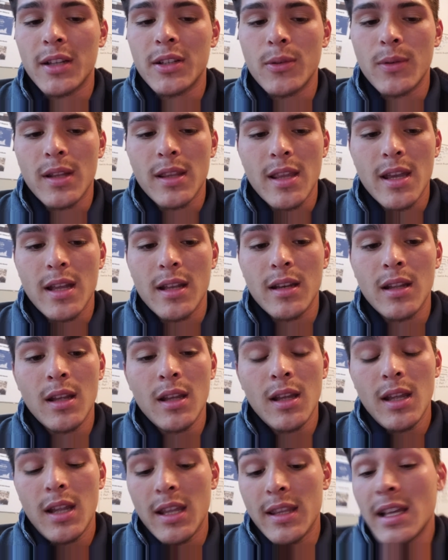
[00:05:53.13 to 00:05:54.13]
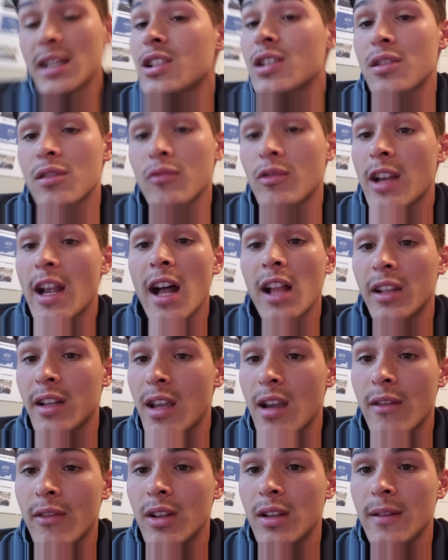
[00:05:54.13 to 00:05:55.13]
doing that. And that's just the
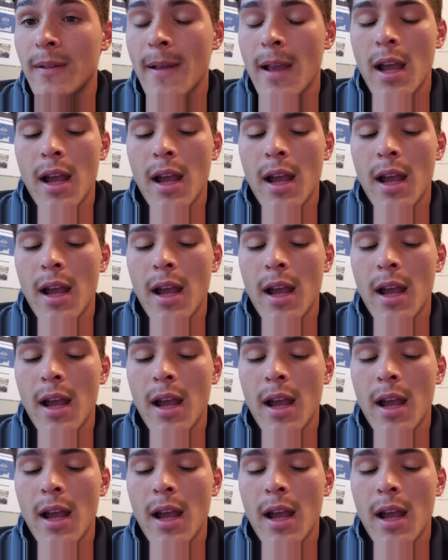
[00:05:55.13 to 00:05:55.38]
reality of it.